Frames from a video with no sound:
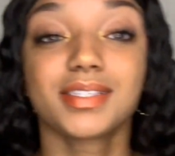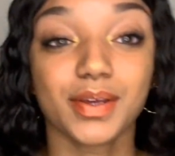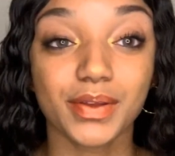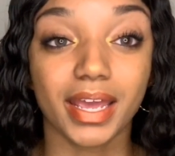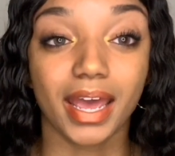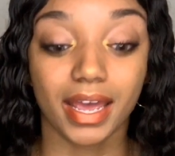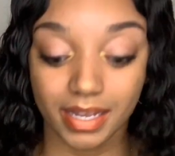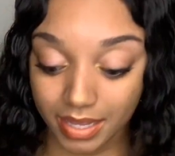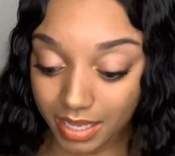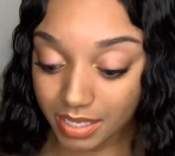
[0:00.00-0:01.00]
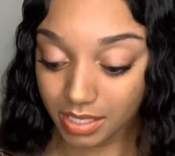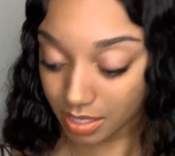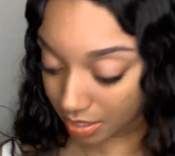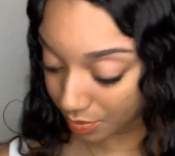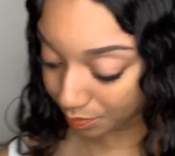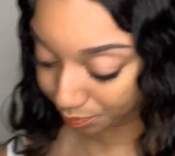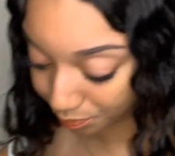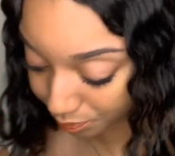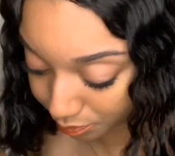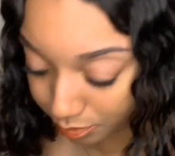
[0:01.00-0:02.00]
So yeah, this
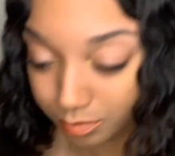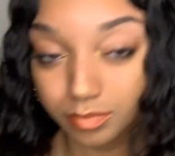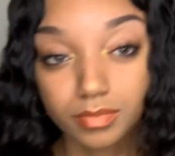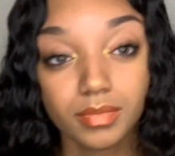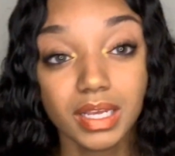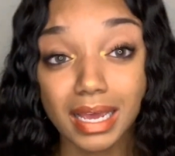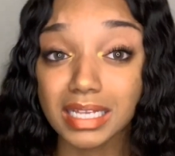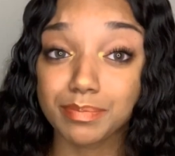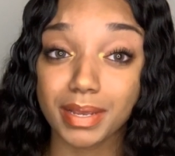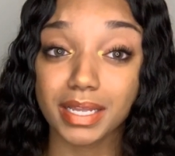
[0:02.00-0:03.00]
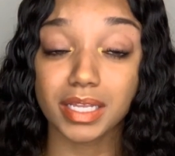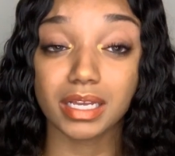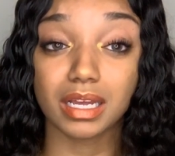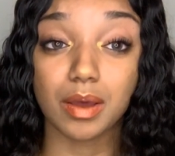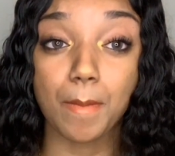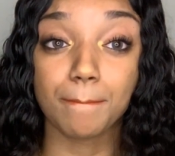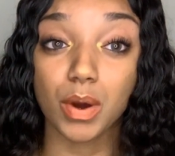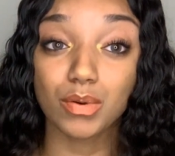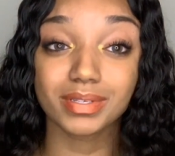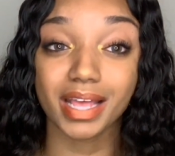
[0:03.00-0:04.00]
has been the
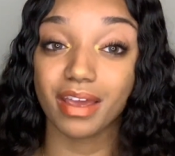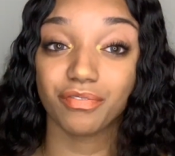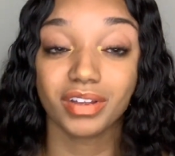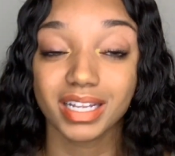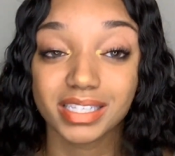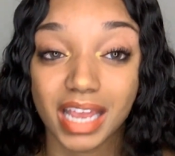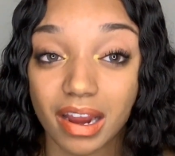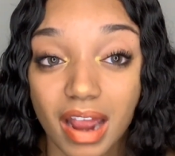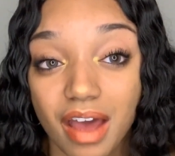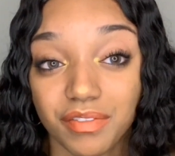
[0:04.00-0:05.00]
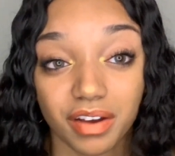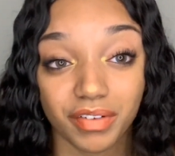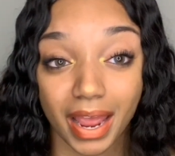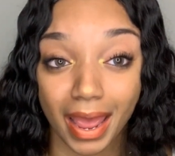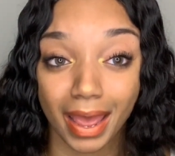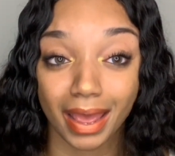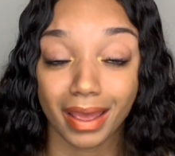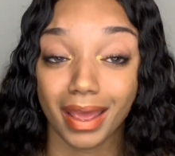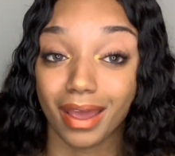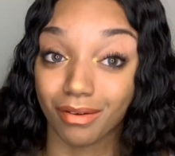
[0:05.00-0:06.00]
most effortless hair I've ever had
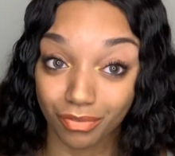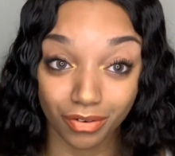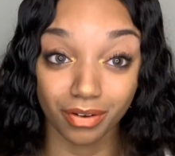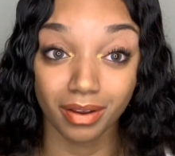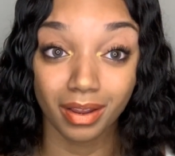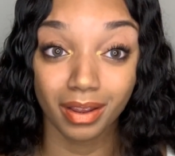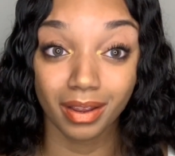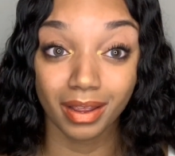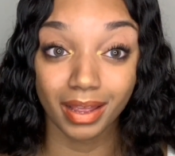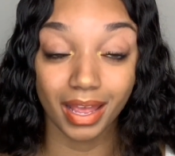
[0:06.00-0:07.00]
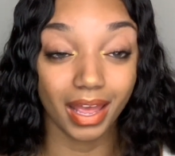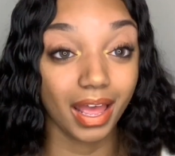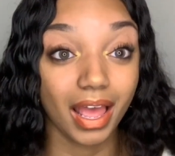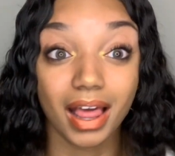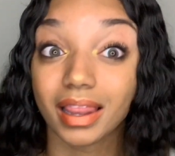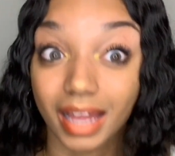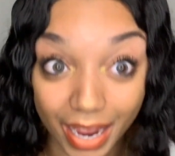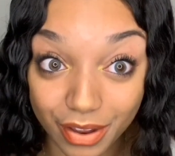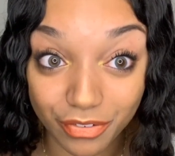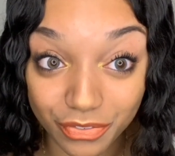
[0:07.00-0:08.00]
ever in
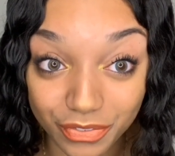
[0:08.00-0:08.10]
life.